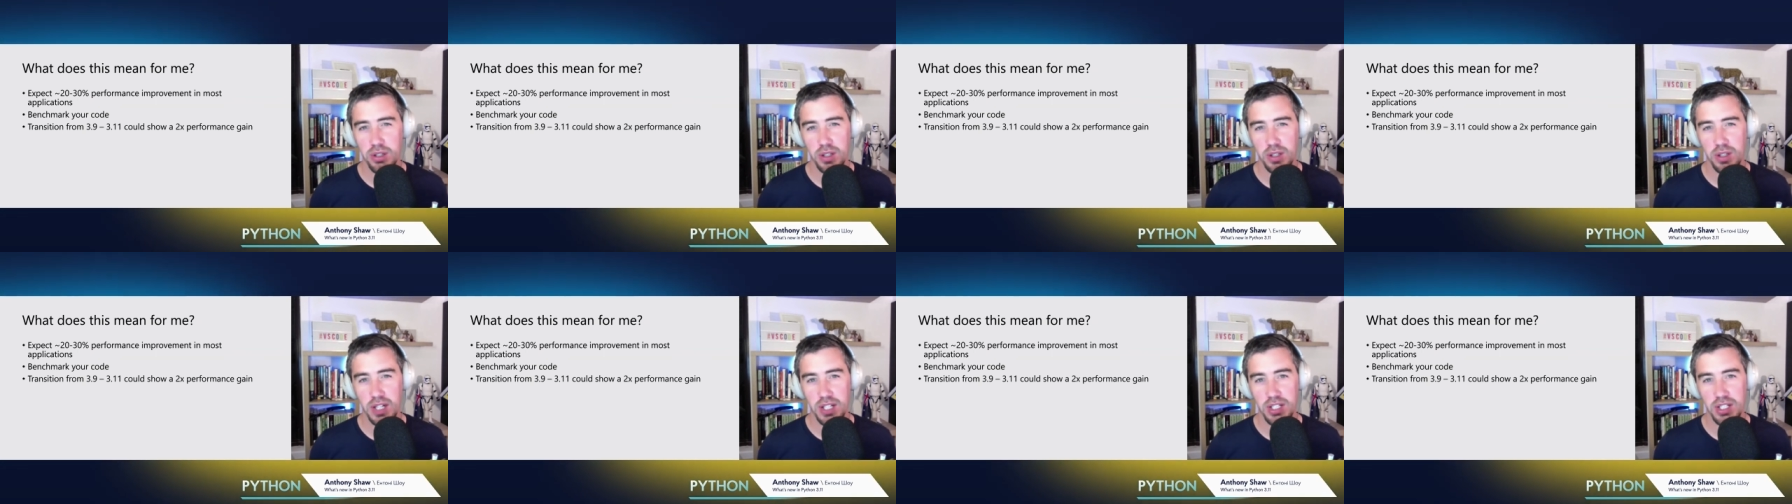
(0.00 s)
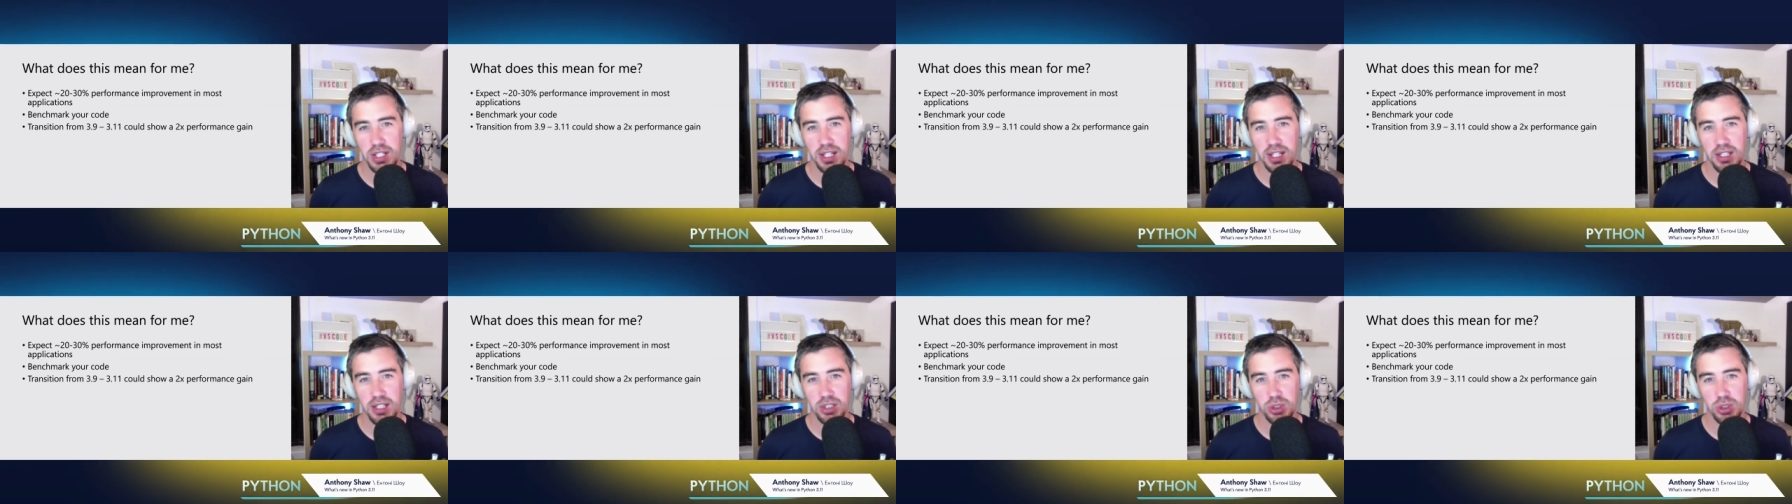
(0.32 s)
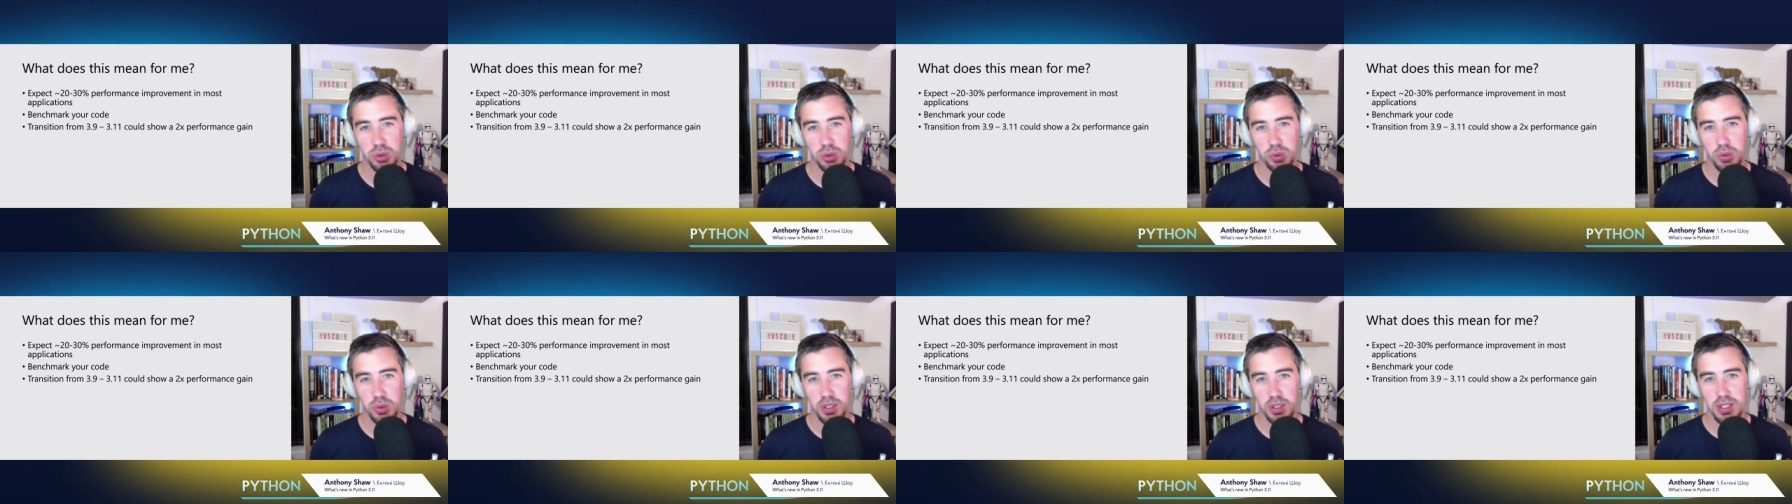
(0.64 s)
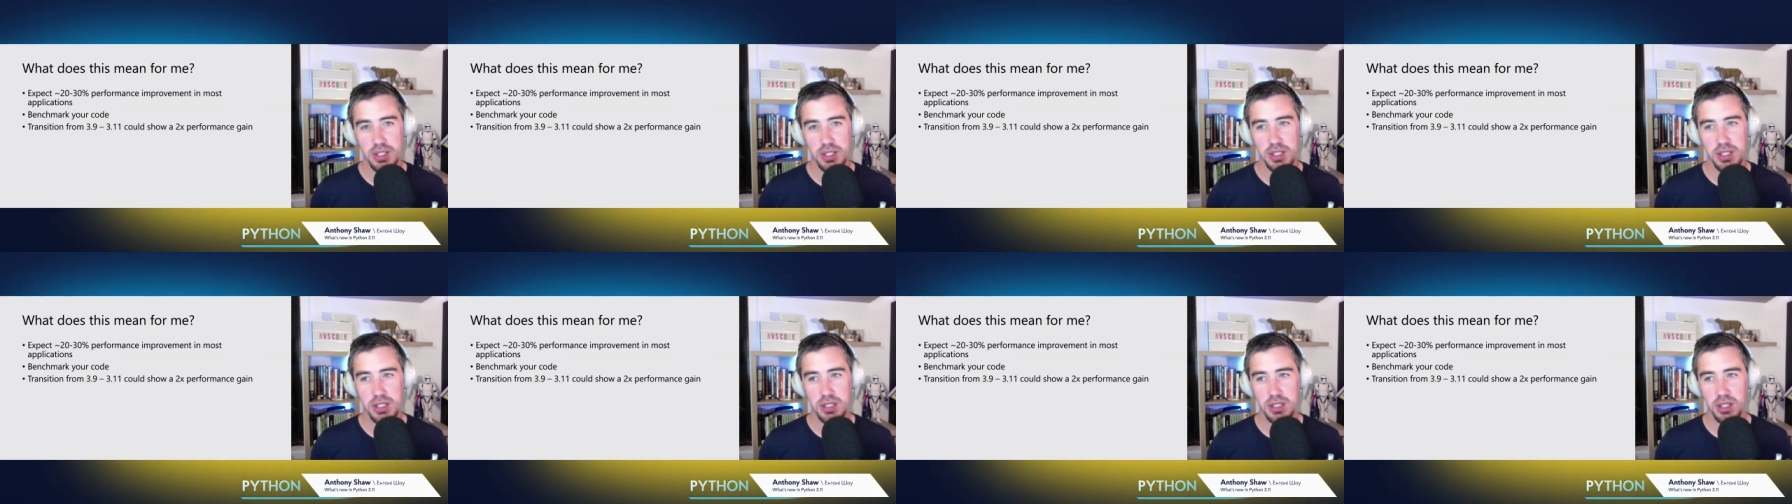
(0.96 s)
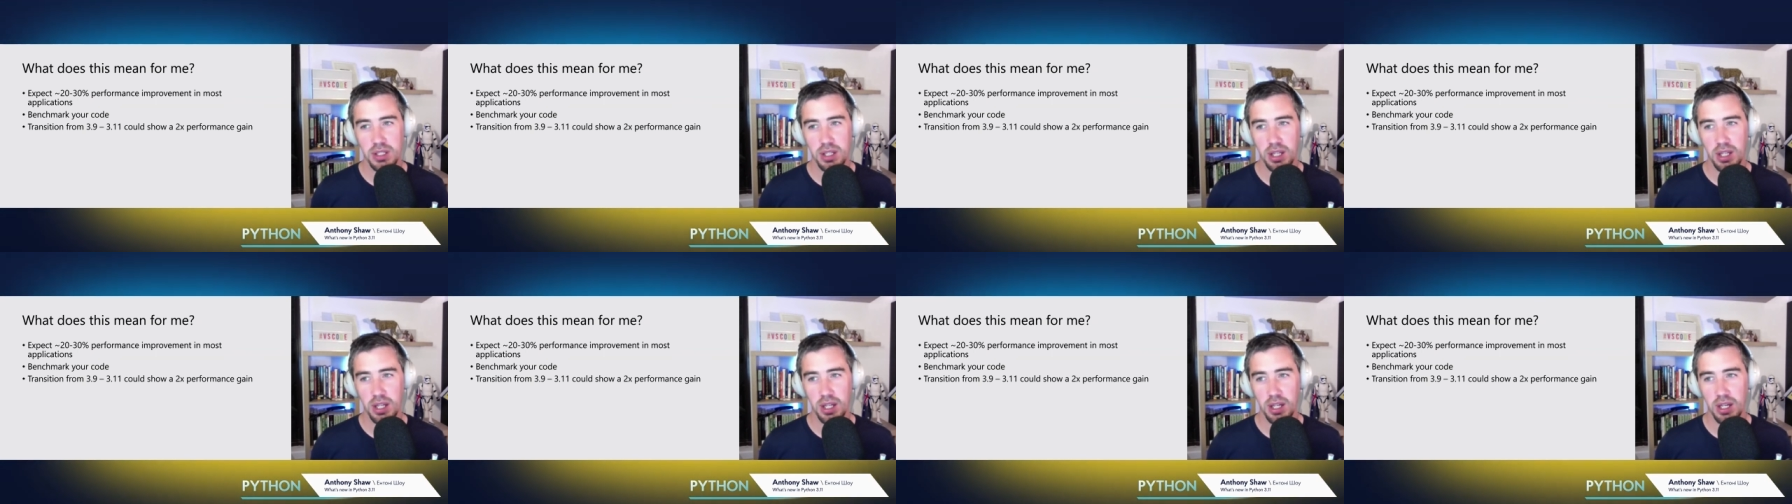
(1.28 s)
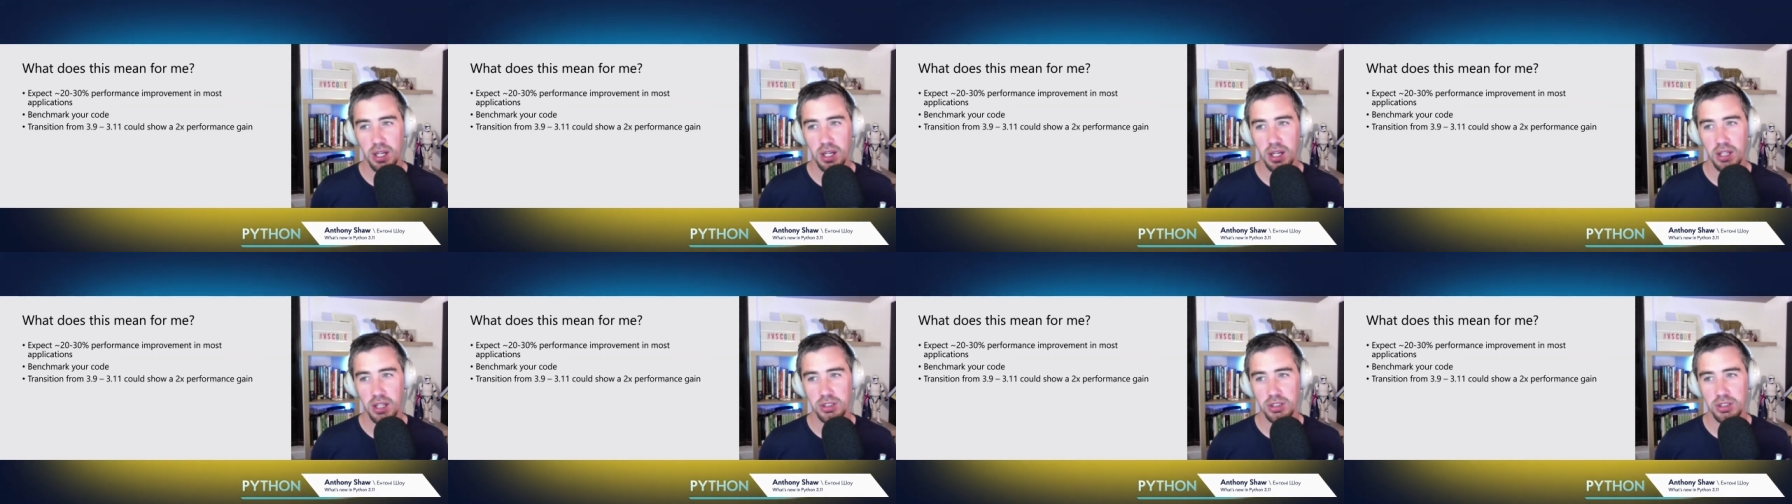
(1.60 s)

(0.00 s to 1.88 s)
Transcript: could actually get twice uh,